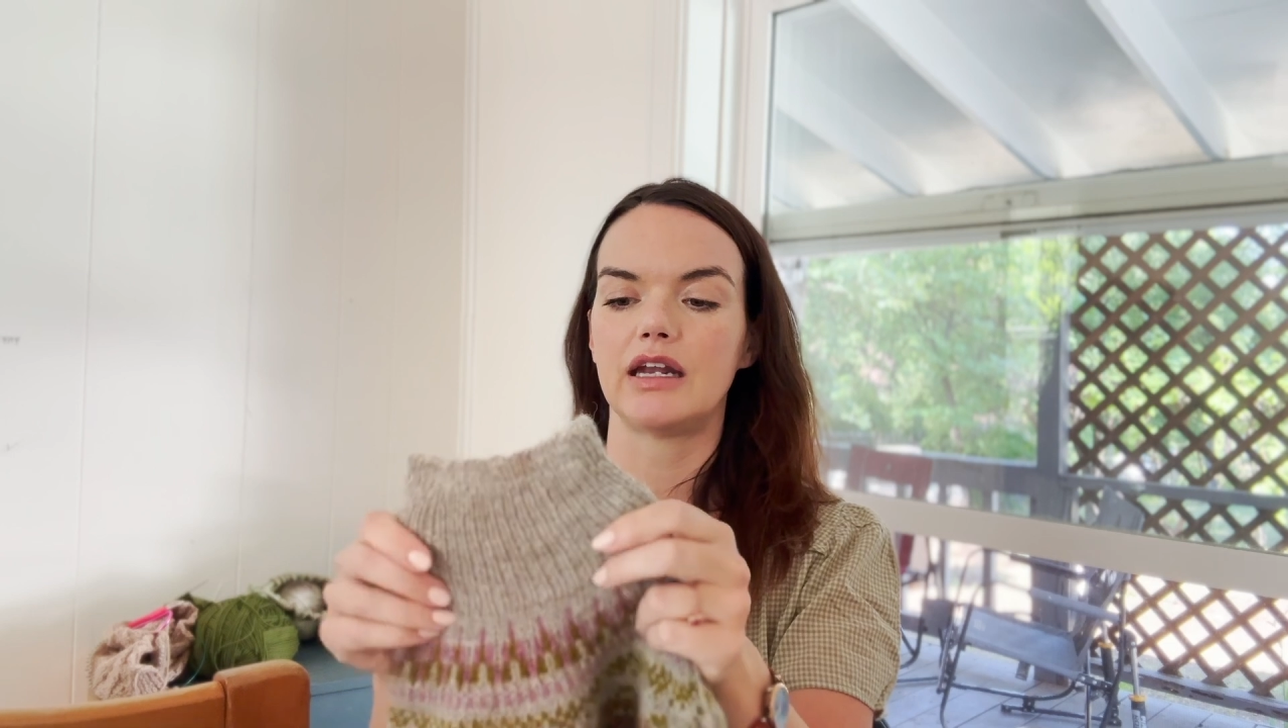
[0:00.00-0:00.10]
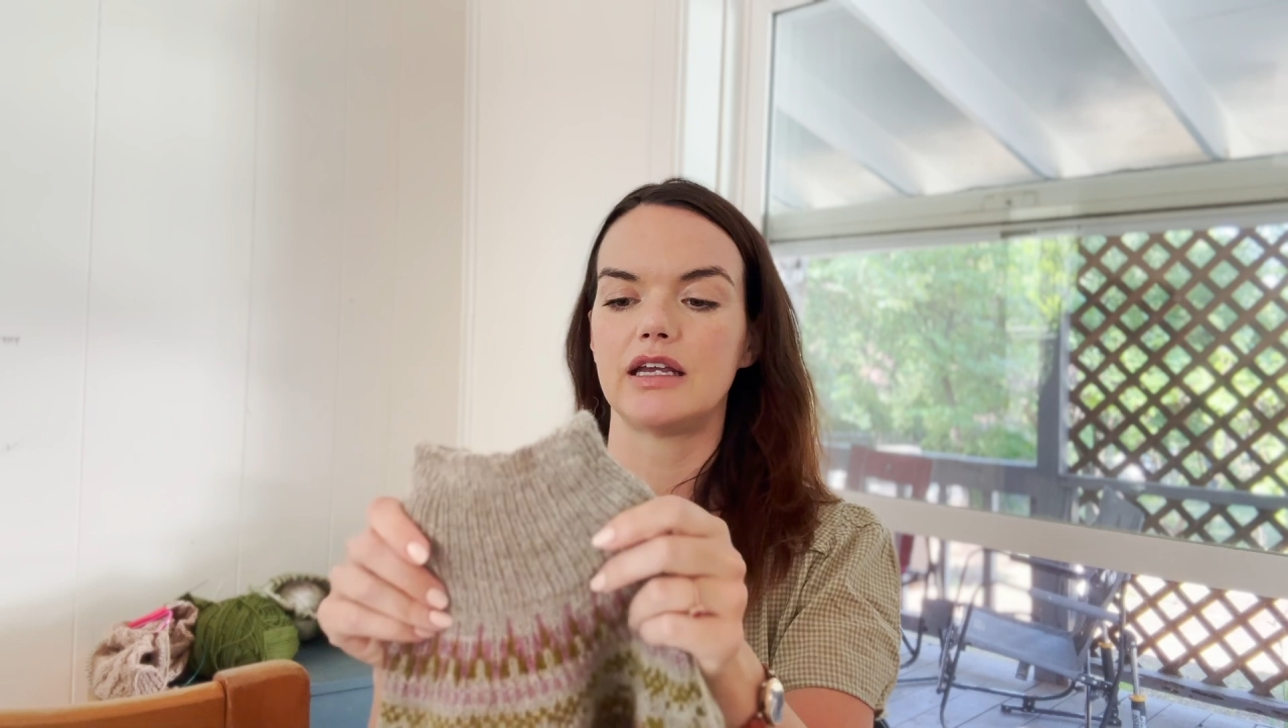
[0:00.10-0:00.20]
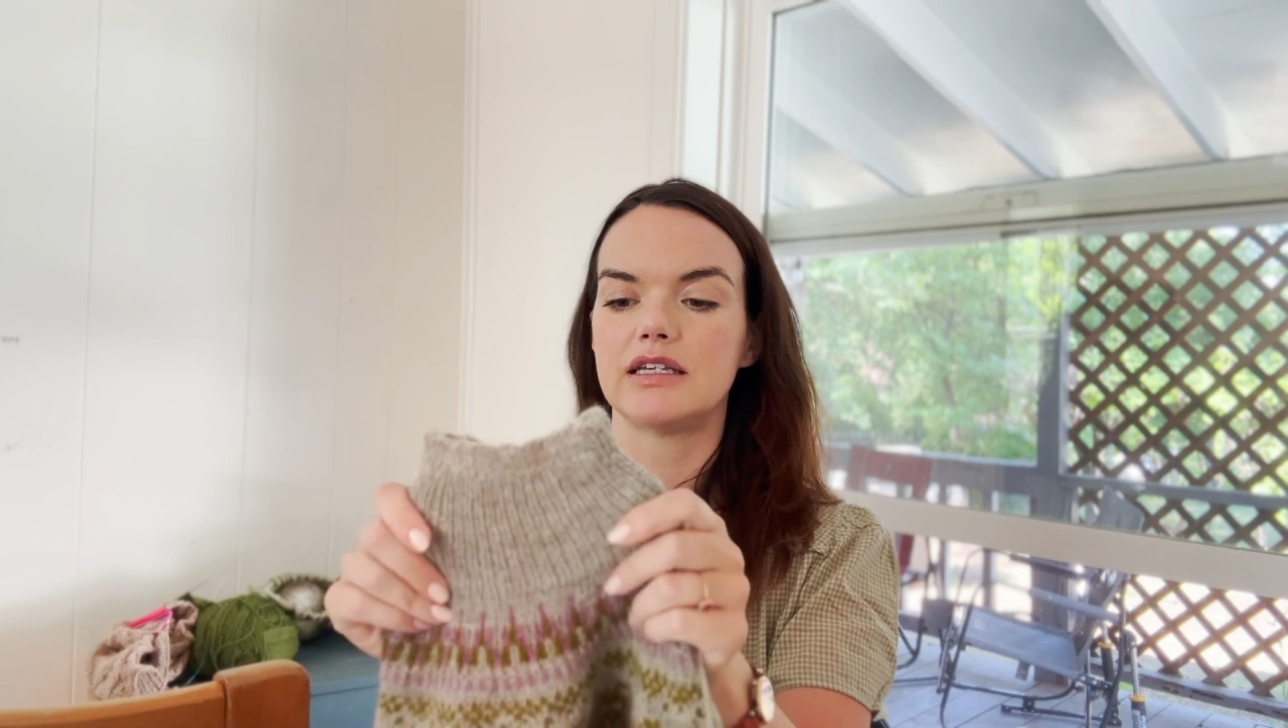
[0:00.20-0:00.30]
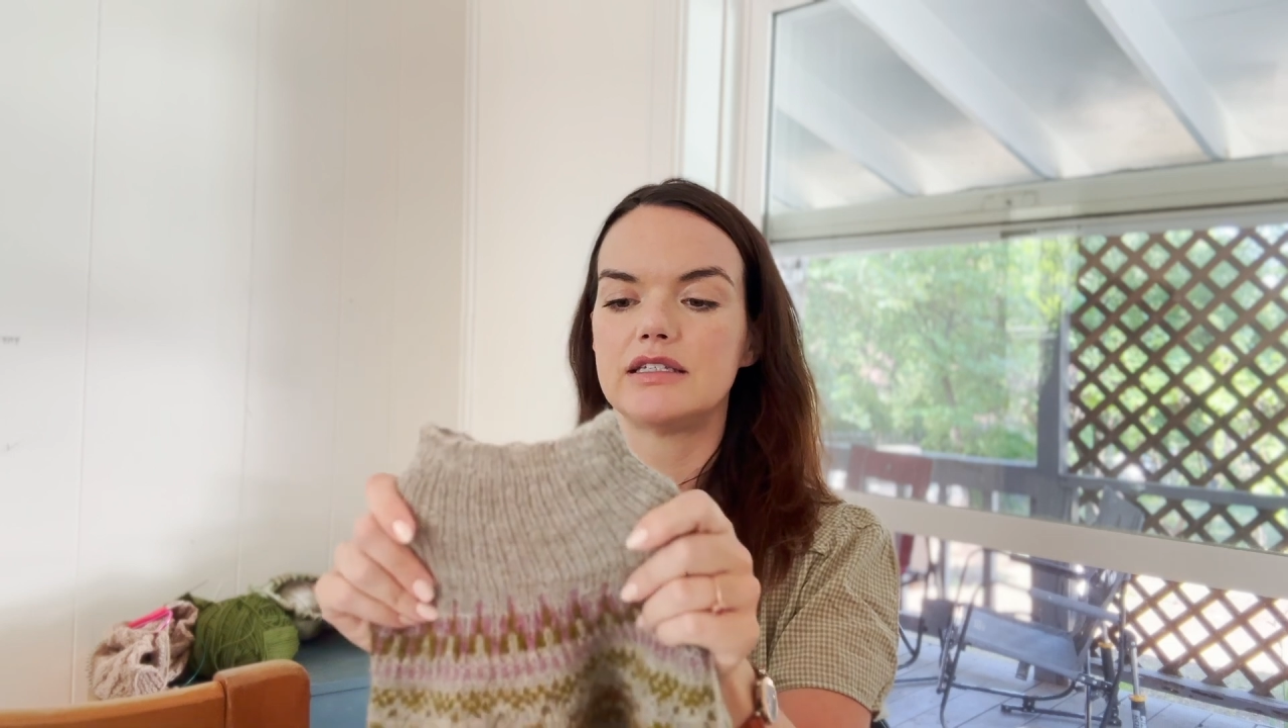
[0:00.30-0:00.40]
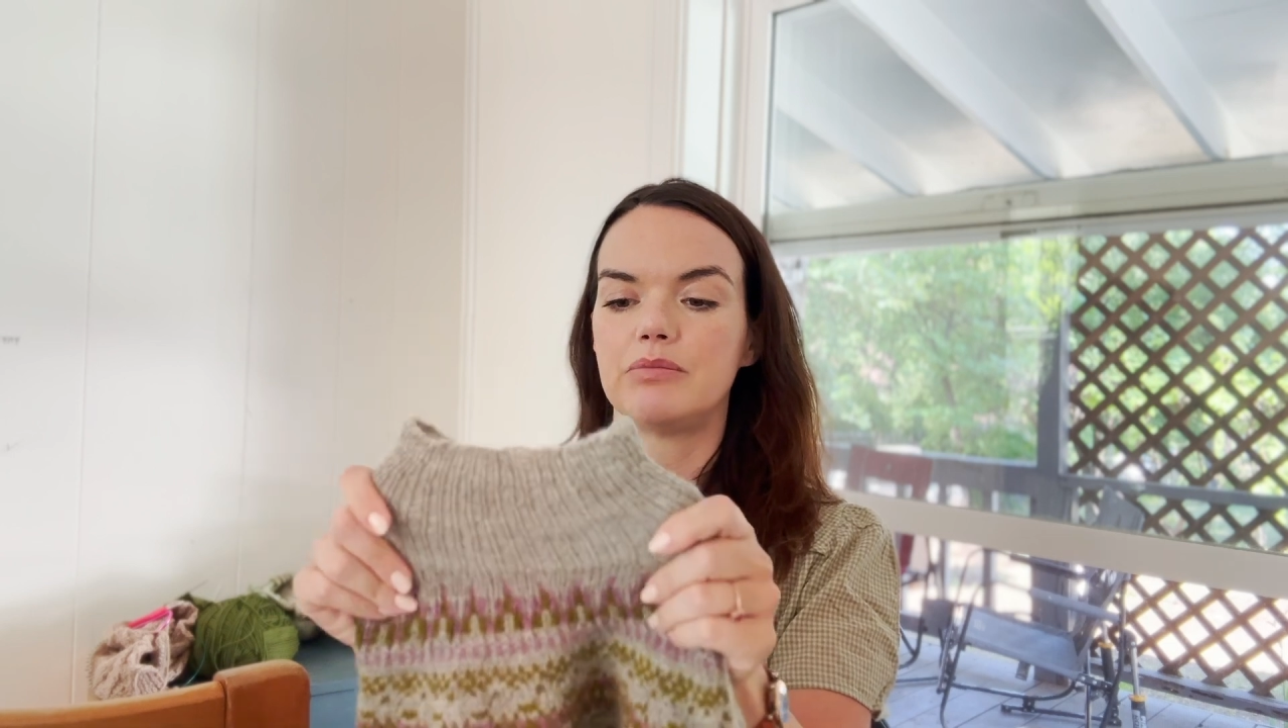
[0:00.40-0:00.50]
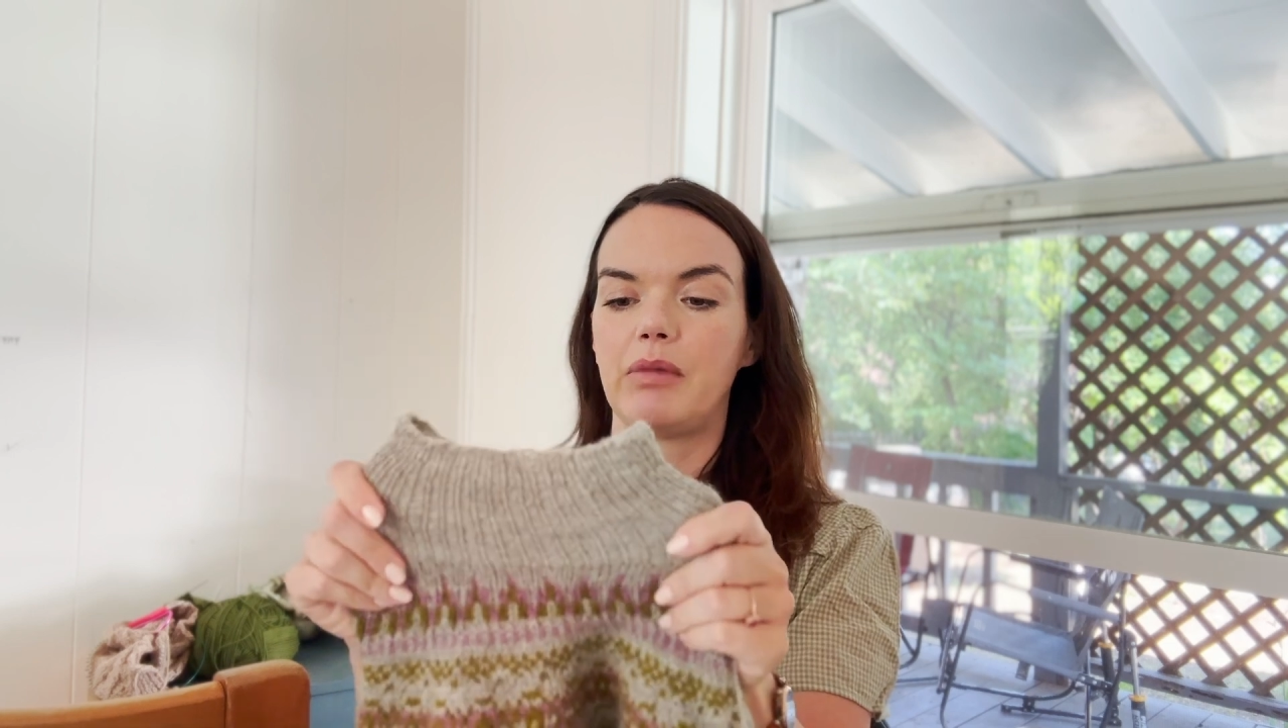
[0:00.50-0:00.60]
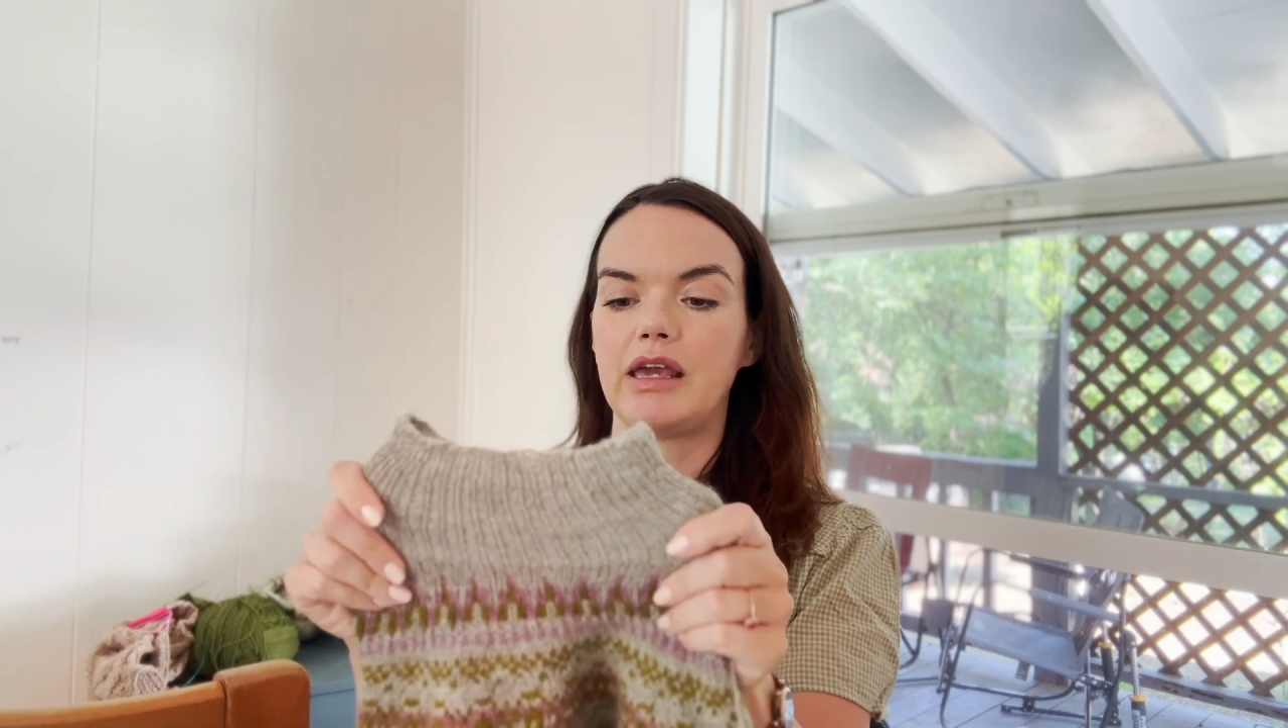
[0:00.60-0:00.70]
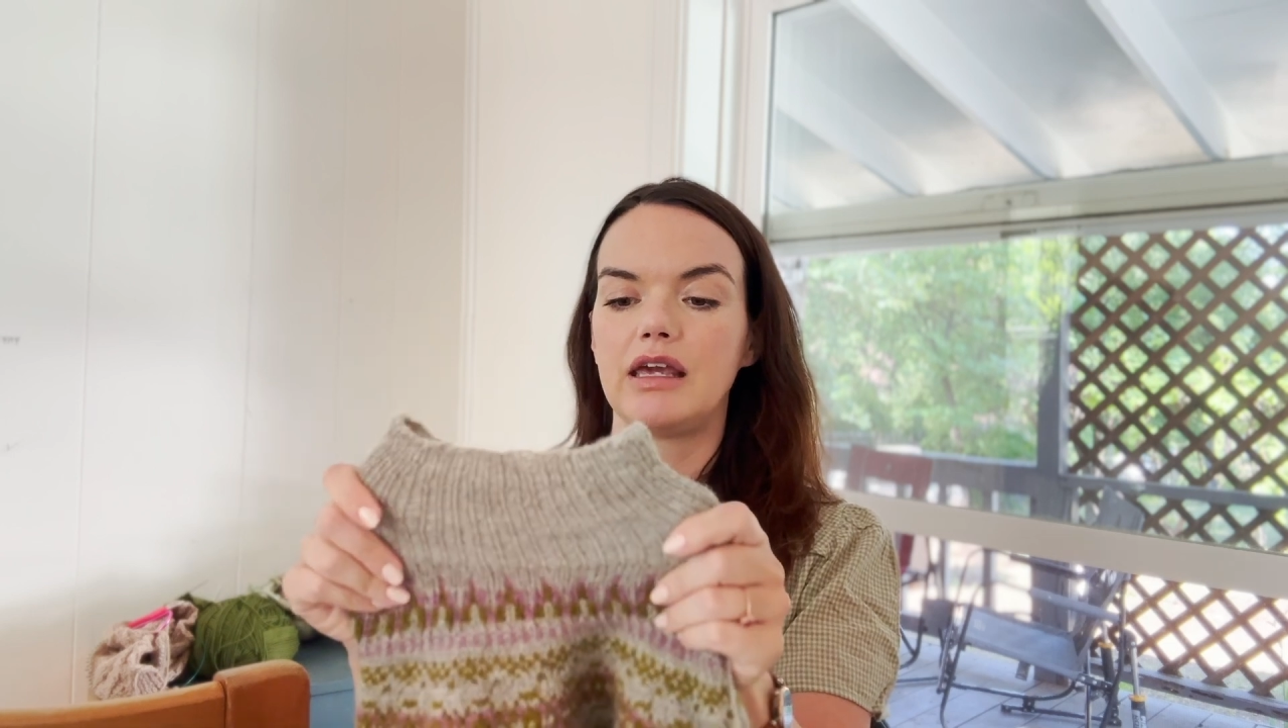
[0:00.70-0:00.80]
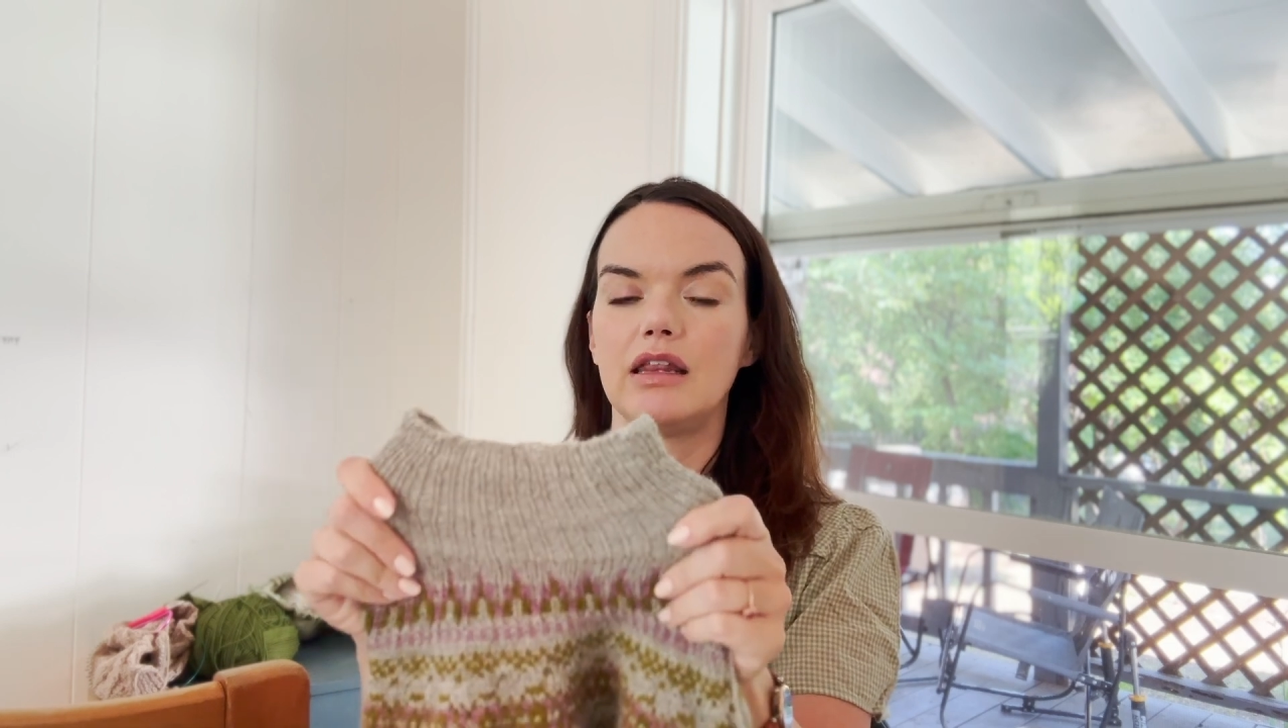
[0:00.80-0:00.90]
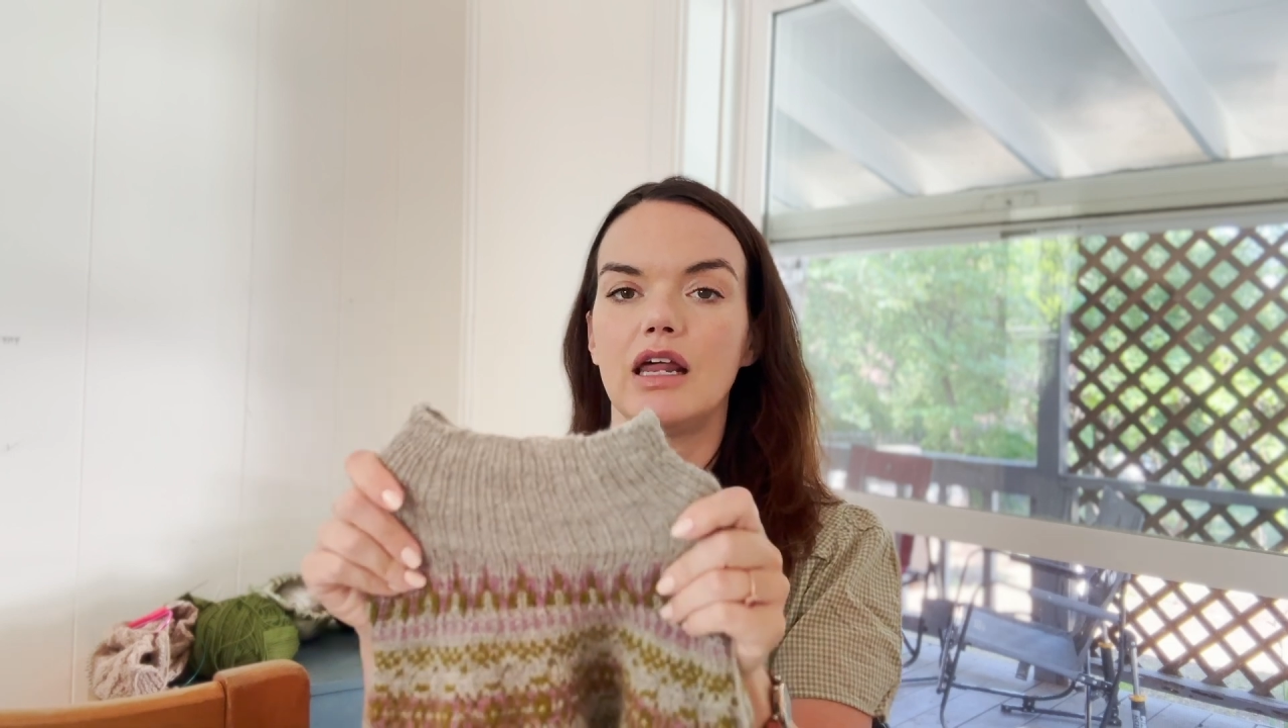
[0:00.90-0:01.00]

is making